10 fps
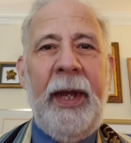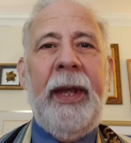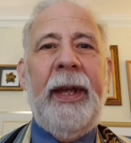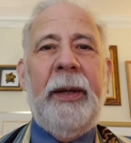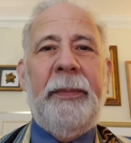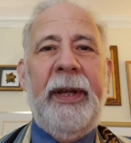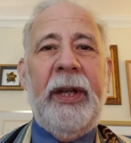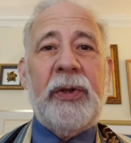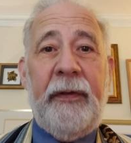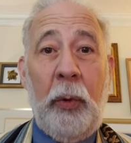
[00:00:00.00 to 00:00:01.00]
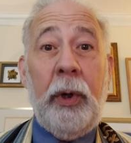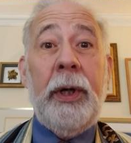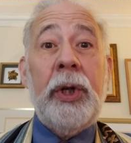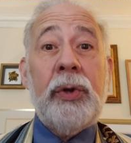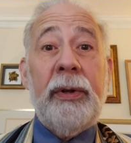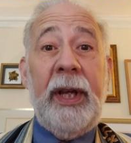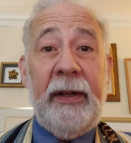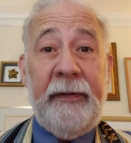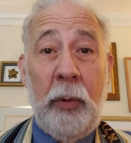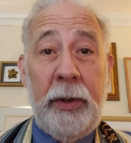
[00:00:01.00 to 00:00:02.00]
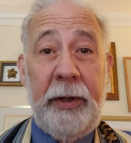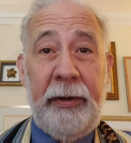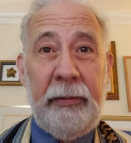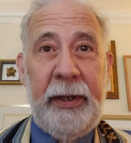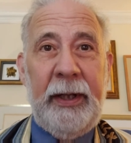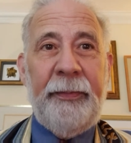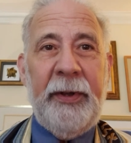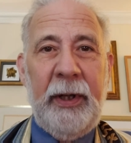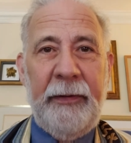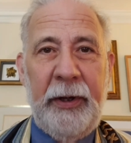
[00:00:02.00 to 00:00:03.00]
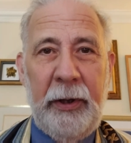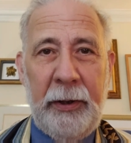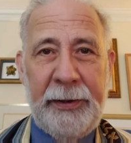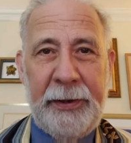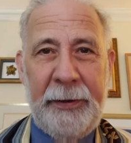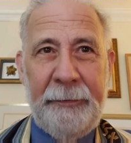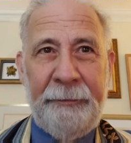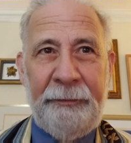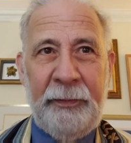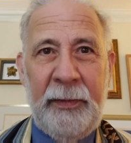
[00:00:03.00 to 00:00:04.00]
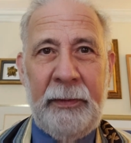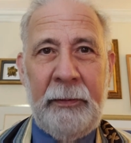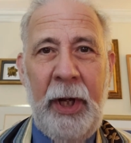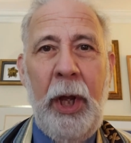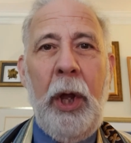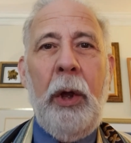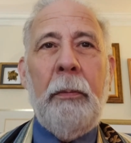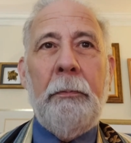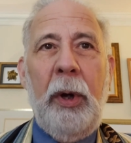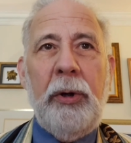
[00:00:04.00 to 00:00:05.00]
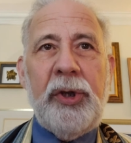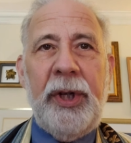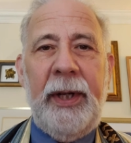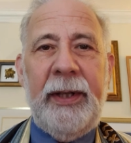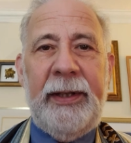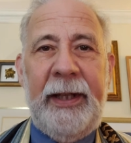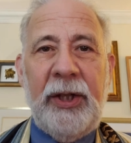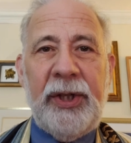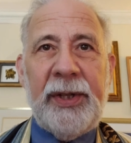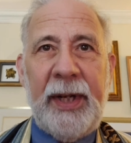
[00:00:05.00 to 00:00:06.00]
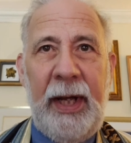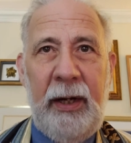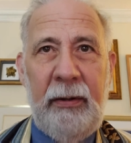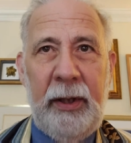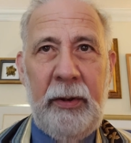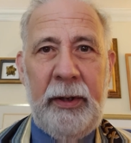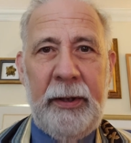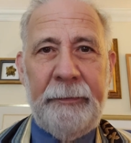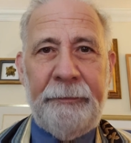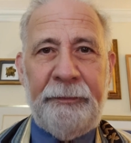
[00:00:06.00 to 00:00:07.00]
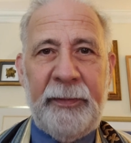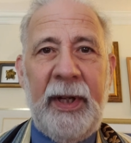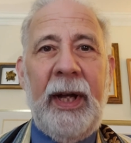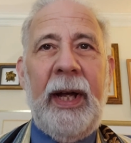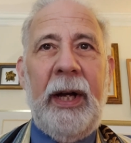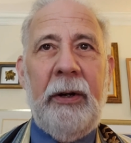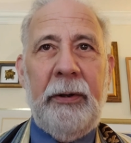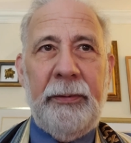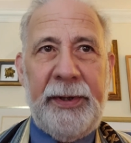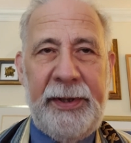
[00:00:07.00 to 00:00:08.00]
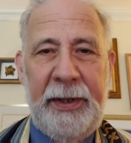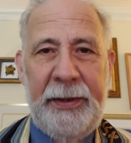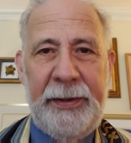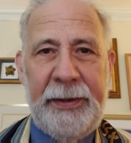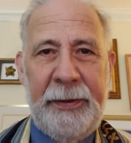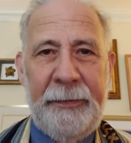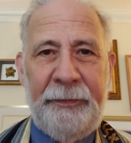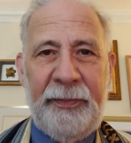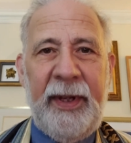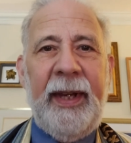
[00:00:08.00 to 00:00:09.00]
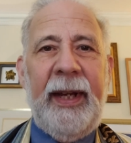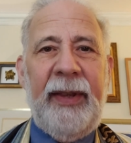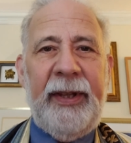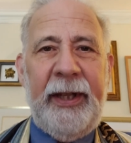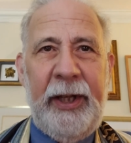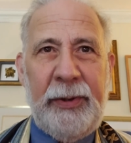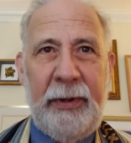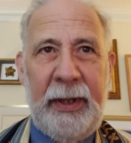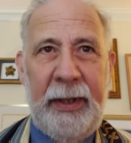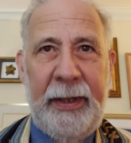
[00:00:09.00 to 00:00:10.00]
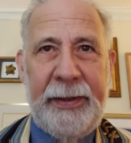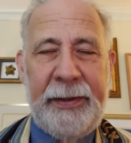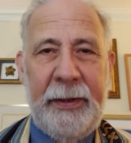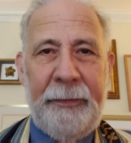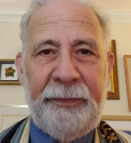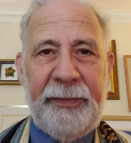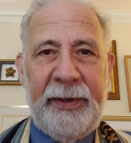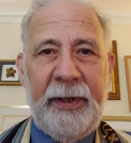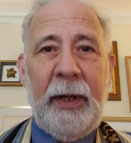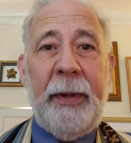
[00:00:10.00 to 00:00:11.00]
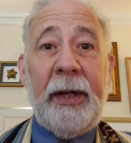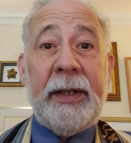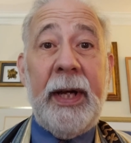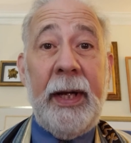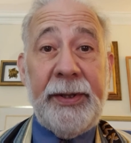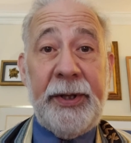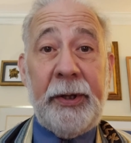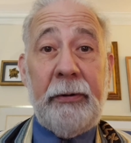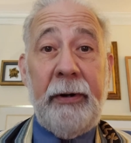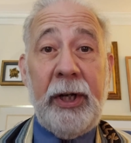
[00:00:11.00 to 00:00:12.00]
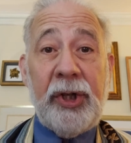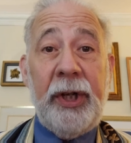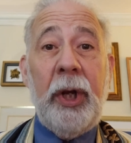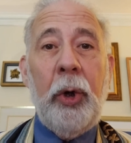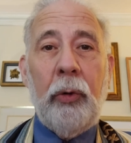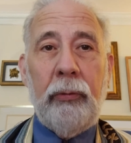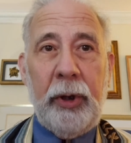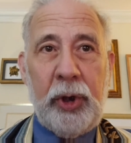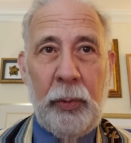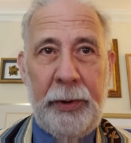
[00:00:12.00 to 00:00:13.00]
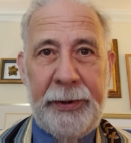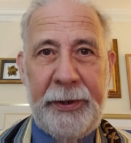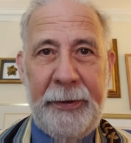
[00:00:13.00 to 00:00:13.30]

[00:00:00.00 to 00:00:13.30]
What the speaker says: and page 443 of the Hertz. Moshe teaches Aharon, Aharon's sons, and the Israelites about consecration rituals.